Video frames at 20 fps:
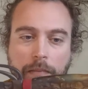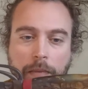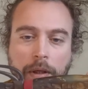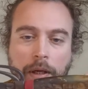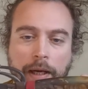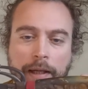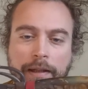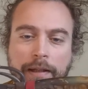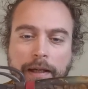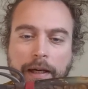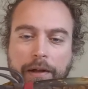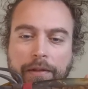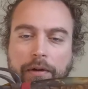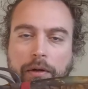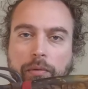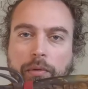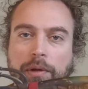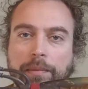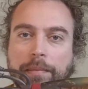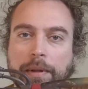and the
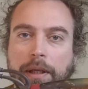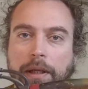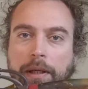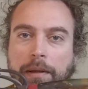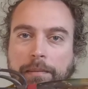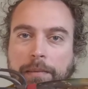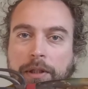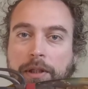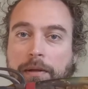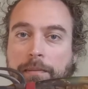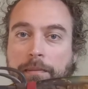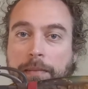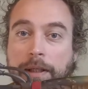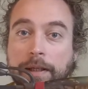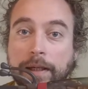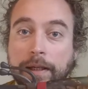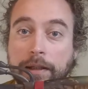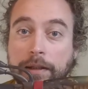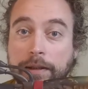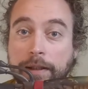other would be
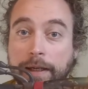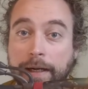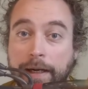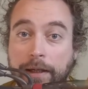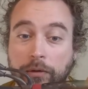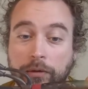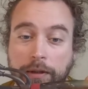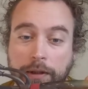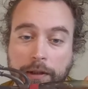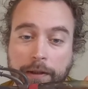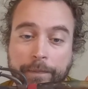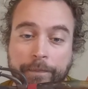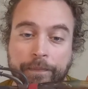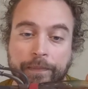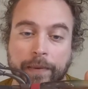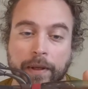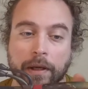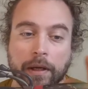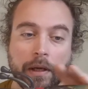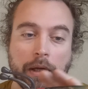Michiel de Ruyter.
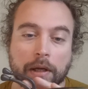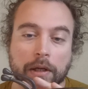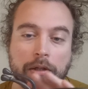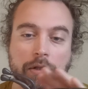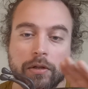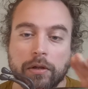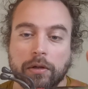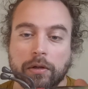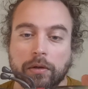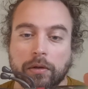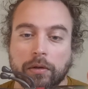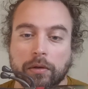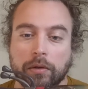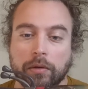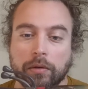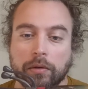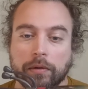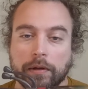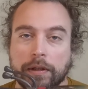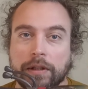
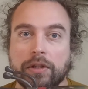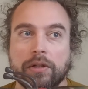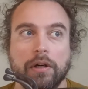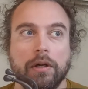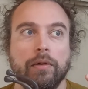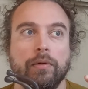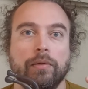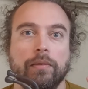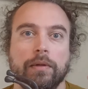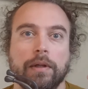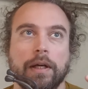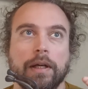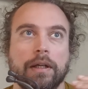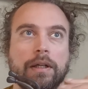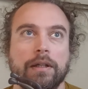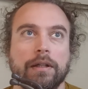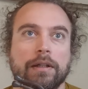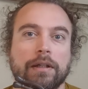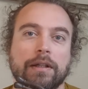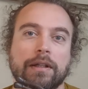So these are
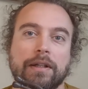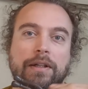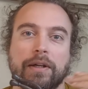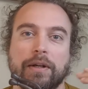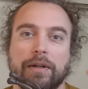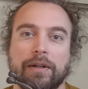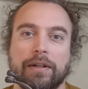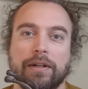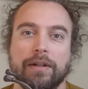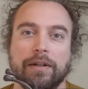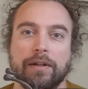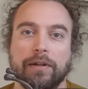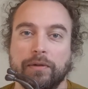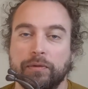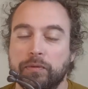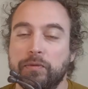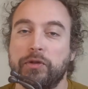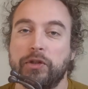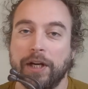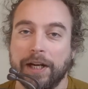like,
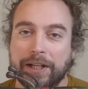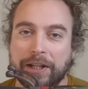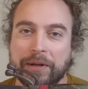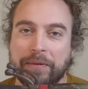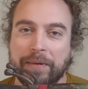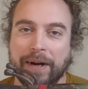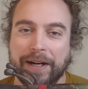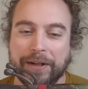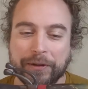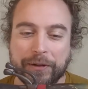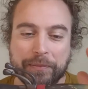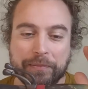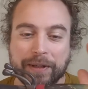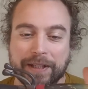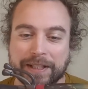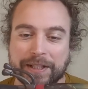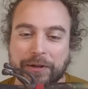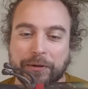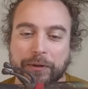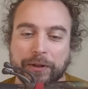check them out
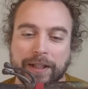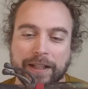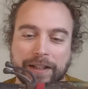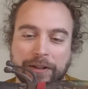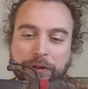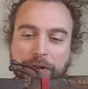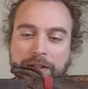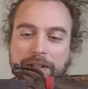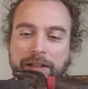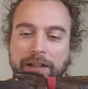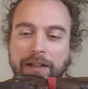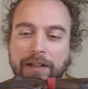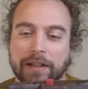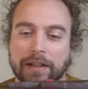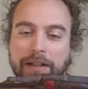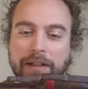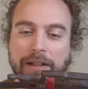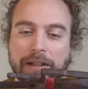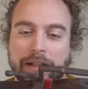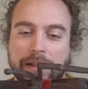because they're really interesting
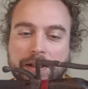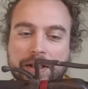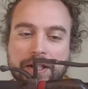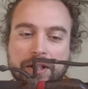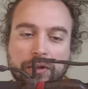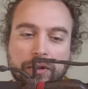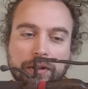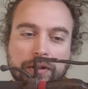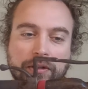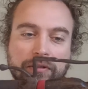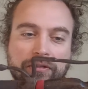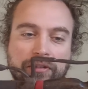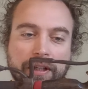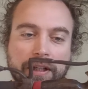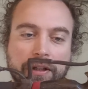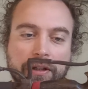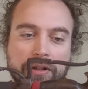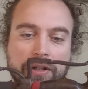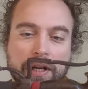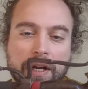historical
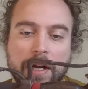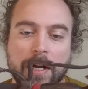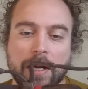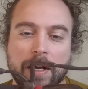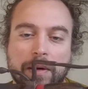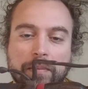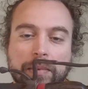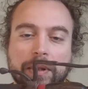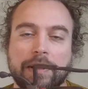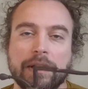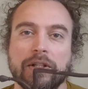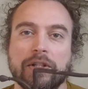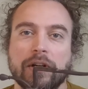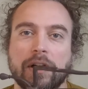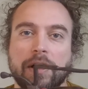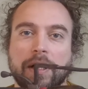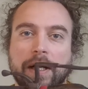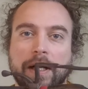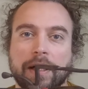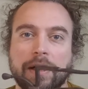figures, but these
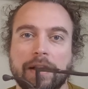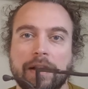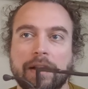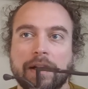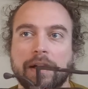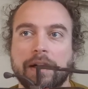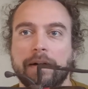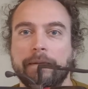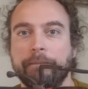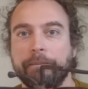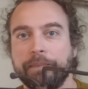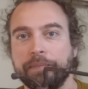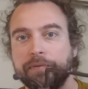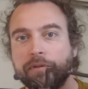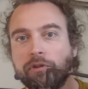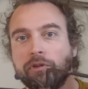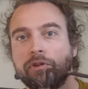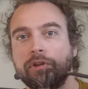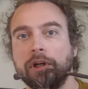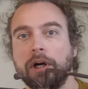are like the
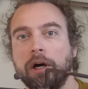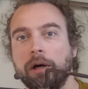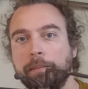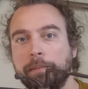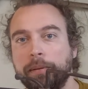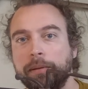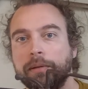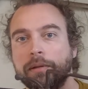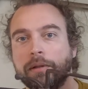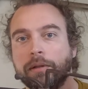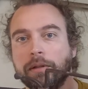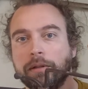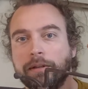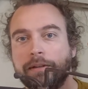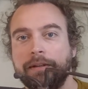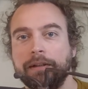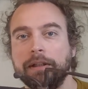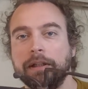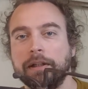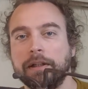top
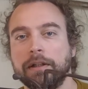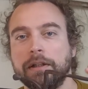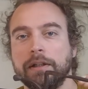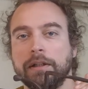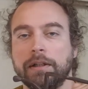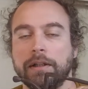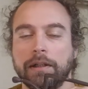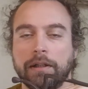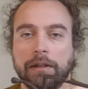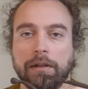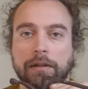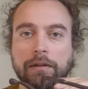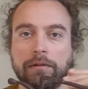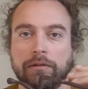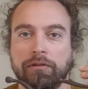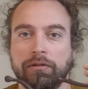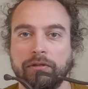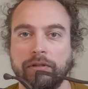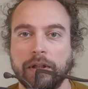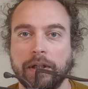tier
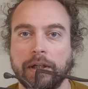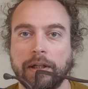of